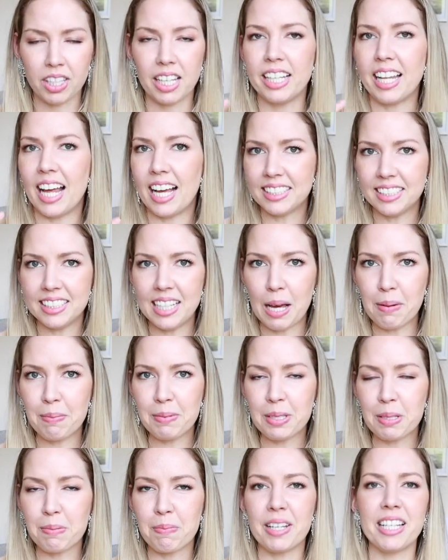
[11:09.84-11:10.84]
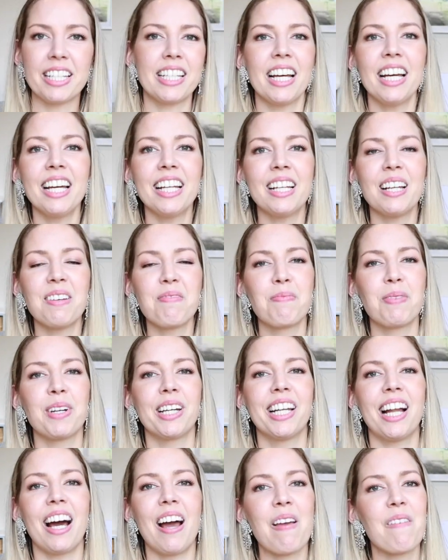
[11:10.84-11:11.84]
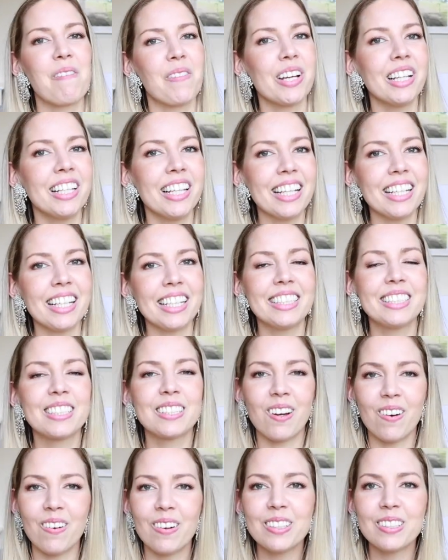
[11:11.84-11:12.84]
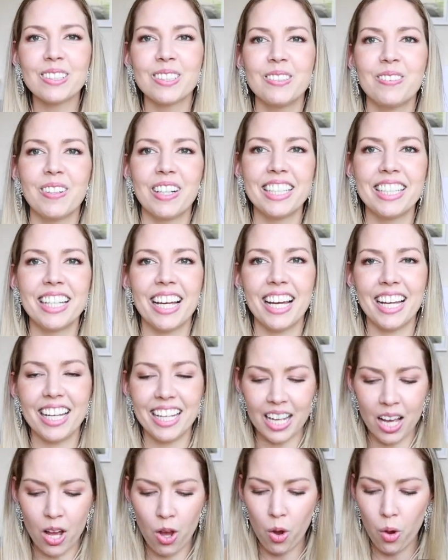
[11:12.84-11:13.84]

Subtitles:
it hasn't happened to me yet, but I feel like it's going to one day,